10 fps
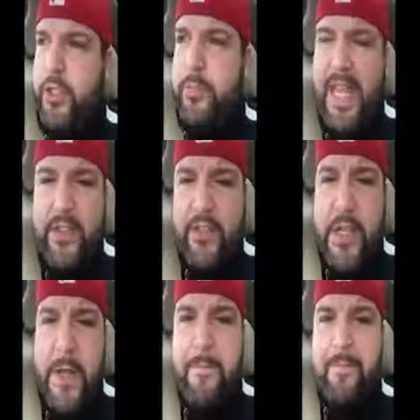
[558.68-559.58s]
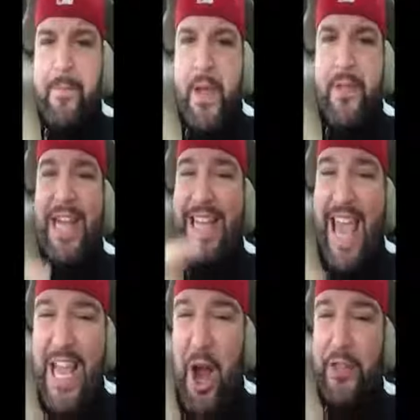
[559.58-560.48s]
Which means that
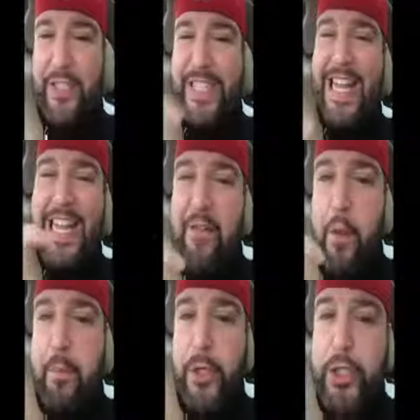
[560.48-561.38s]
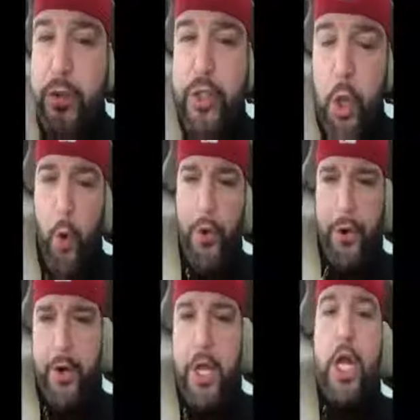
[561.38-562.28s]
chaos can never produce
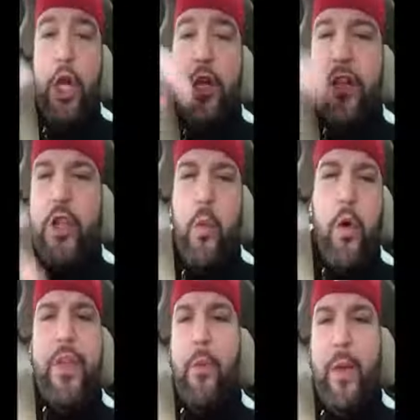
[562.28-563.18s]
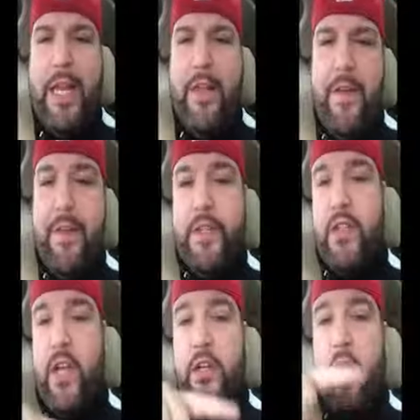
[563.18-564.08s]
order. Look at the world that we live in. The
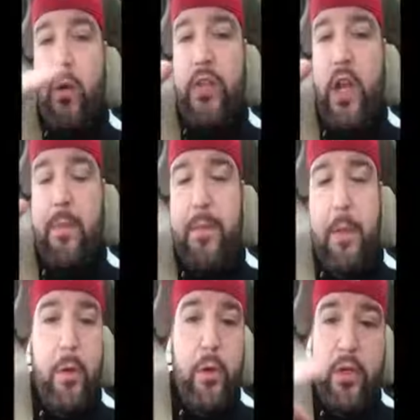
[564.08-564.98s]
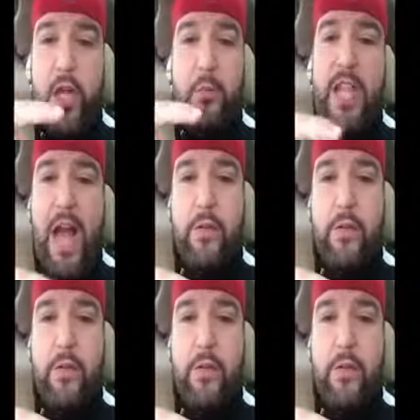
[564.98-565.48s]
sun goes up, the moon comes